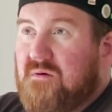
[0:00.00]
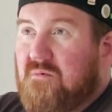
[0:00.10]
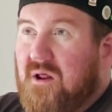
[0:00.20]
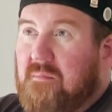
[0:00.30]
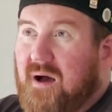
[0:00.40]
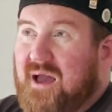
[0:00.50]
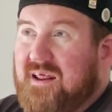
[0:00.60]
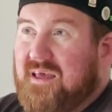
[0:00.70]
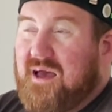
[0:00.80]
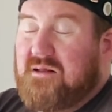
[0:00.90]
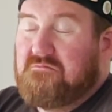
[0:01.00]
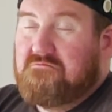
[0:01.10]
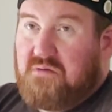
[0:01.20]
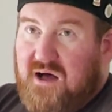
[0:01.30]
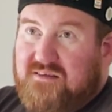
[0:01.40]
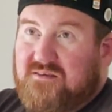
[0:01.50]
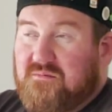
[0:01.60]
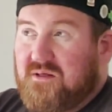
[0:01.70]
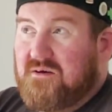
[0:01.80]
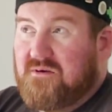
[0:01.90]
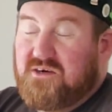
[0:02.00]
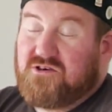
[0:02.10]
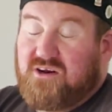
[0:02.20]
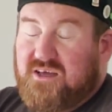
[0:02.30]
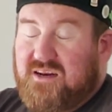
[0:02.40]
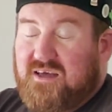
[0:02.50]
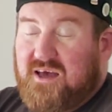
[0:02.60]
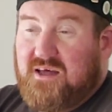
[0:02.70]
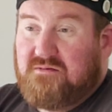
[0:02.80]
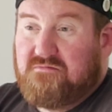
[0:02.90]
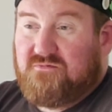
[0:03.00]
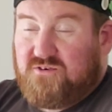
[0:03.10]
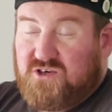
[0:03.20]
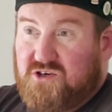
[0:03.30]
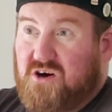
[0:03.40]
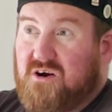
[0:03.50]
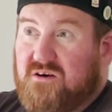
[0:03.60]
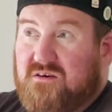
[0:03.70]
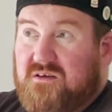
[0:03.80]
Would I buy it again? Possibly. Would I drink it again? For sure.